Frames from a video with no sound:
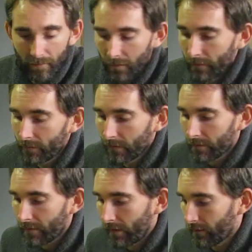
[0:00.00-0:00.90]
Are you
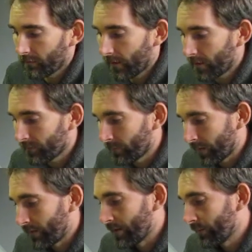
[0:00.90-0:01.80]
like terrified of
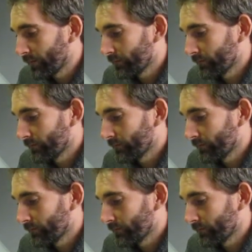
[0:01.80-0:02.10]
my demon?